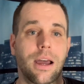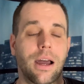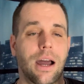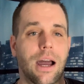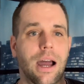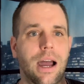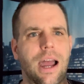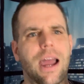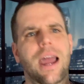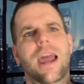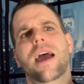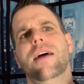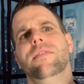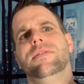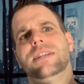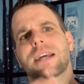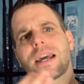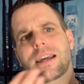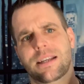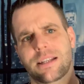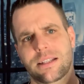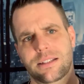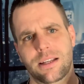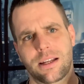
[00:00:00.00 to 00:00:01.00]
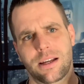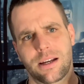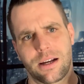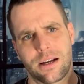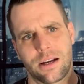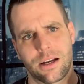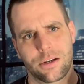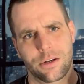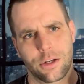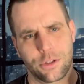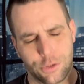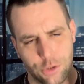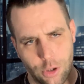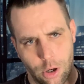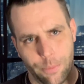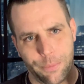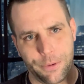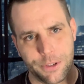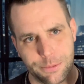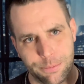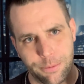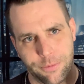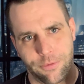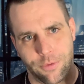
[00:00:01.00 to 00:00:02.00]
I have taken uh,
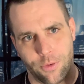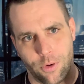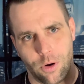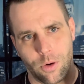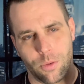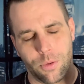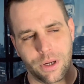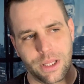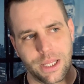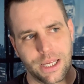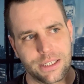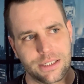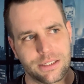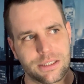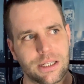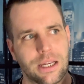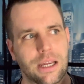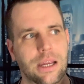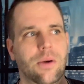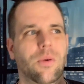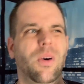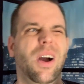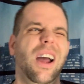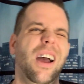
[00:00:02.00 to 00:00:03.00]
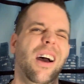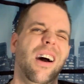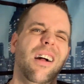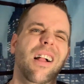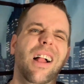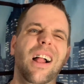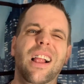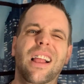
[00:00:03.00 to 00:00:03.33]
nootropics before where they say, well,